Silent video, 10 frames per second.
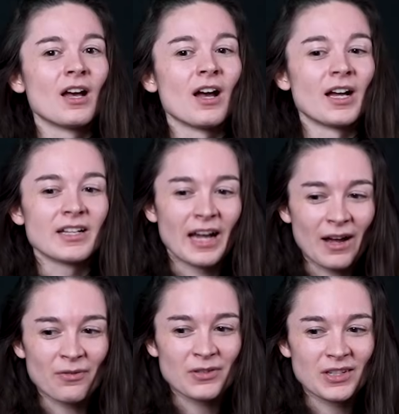I'd
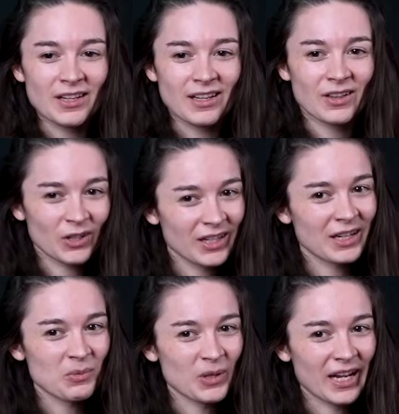have to look it
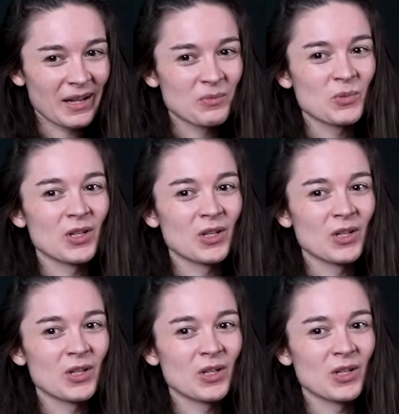up again,